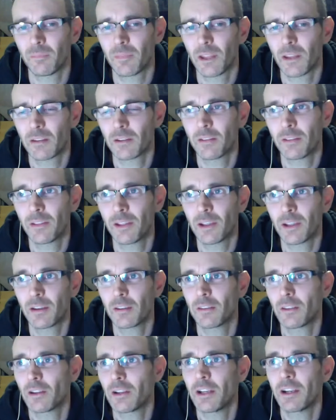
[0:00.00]
The thing that,
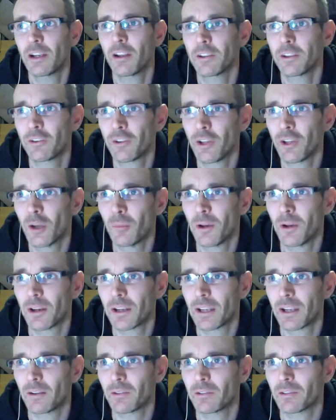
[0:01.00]
the little I do know about
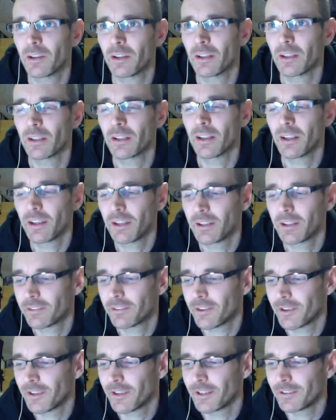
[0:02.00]
counseling is
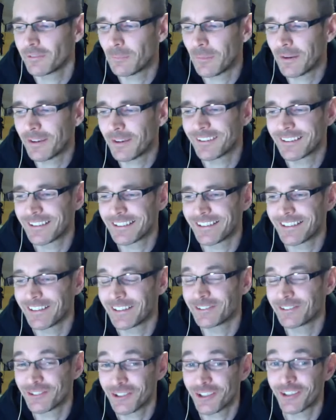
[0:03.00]
that it's basically
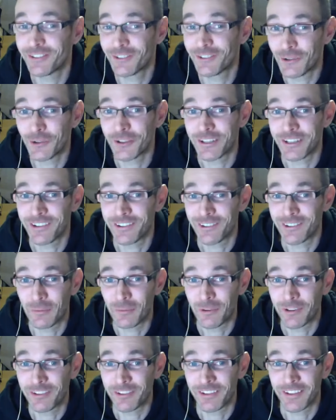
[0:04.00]
just talking to
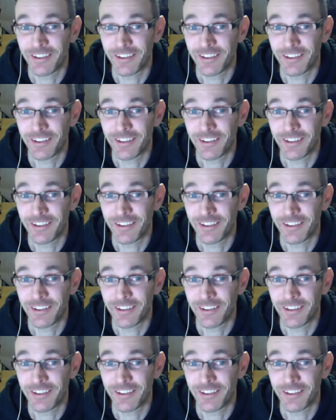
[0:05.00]
someone, isn't it?